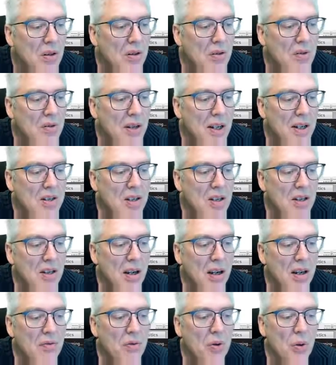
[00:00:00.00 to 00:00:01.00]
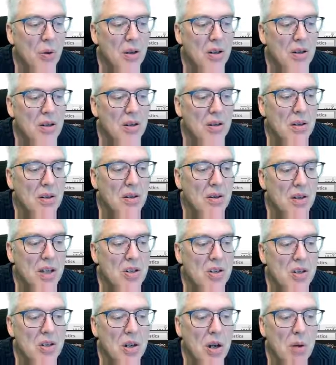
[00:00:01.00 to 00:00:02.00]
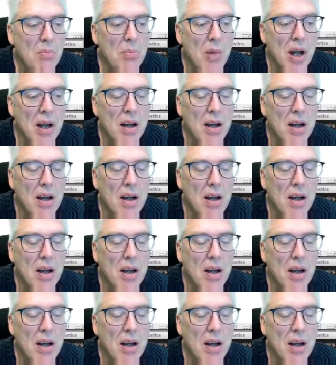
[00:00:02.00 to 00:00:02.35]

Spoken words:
transit high fault, this number.